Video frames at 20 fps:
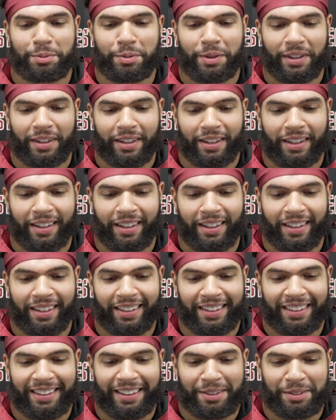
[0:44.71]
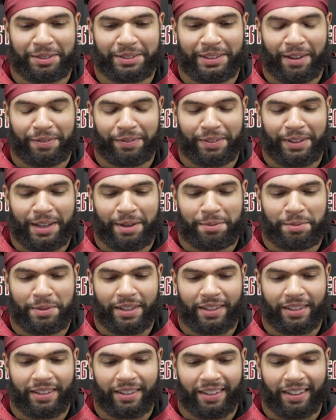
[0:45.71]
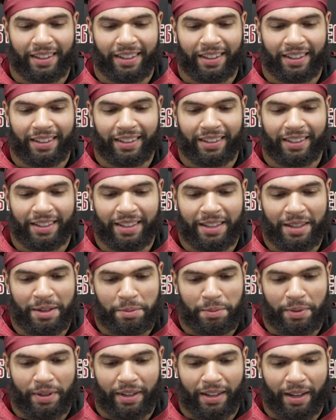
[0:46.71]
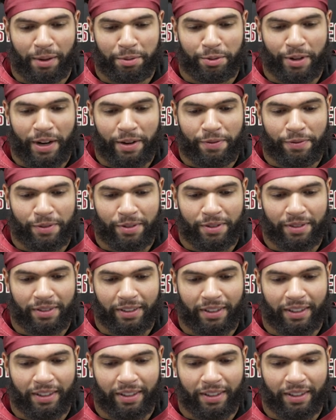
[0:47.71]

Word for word: But uh, it, it, will definitely hit me. Uh, but I'm grateful